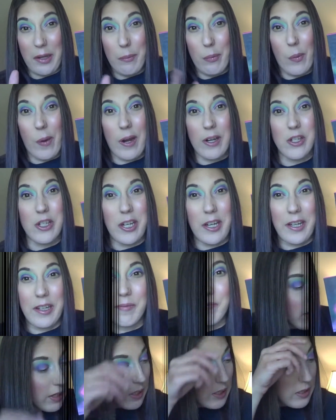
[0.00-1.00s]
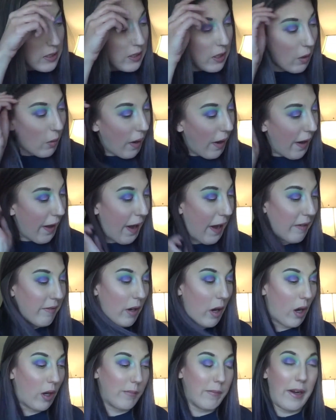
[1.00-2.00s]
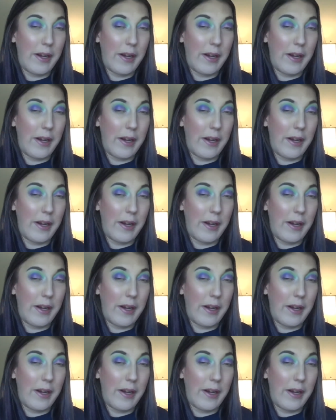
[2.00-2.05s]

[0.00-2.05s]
watching. So I have all my